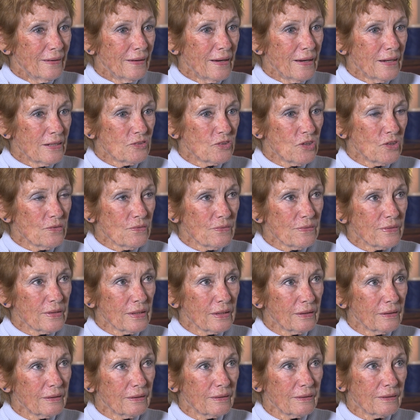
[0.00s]
I don't
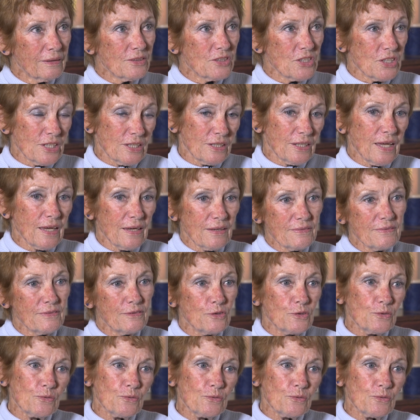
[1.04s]
think, gee, Kath,